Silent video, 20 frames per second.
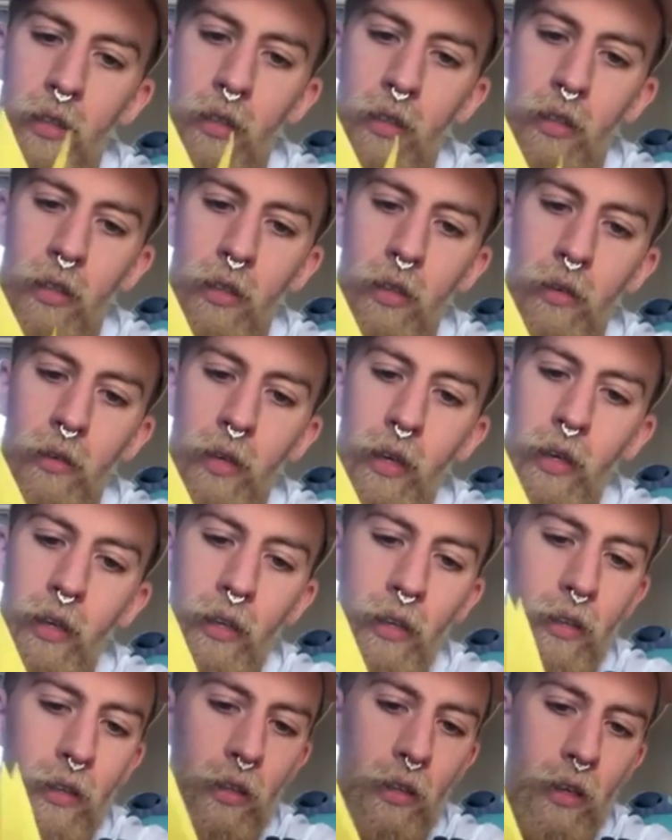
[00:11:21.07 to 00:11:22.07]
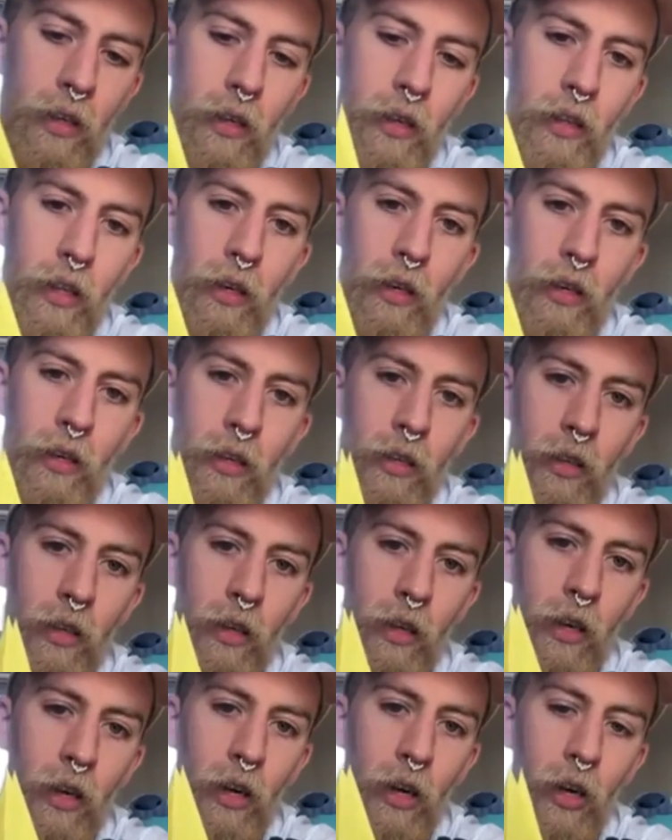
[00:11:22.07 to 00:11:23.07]
Okay, and then
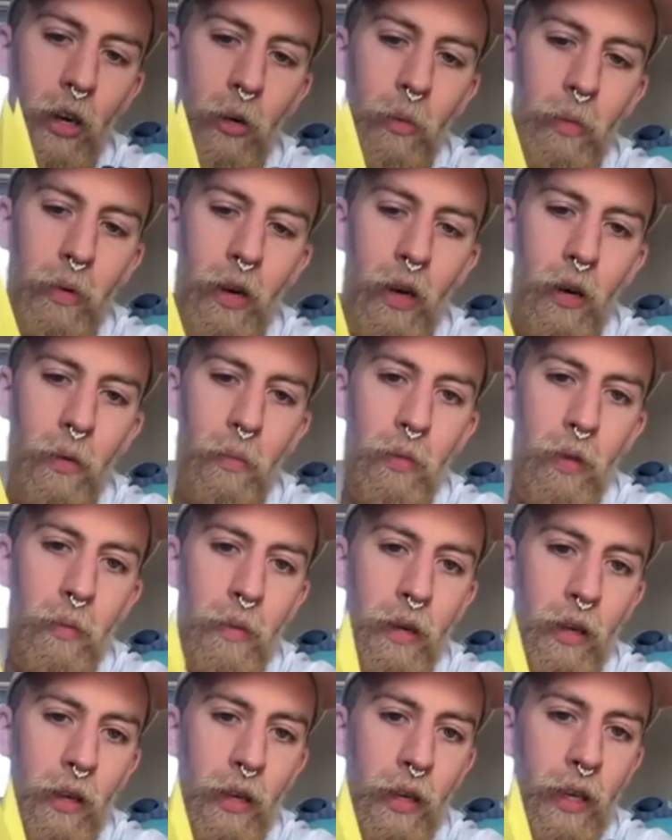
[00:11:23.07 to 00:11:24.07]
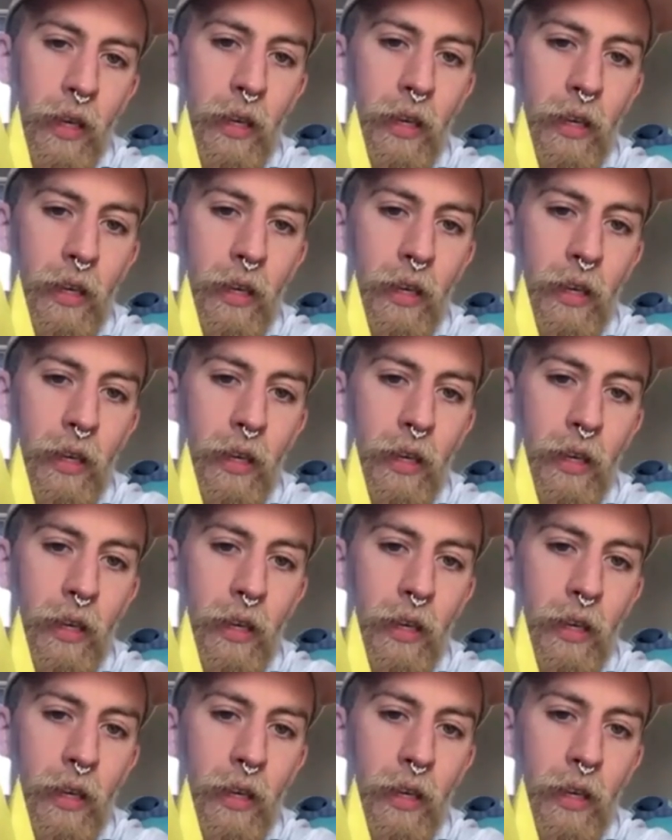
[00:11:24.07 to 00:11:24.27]
open up the middle here.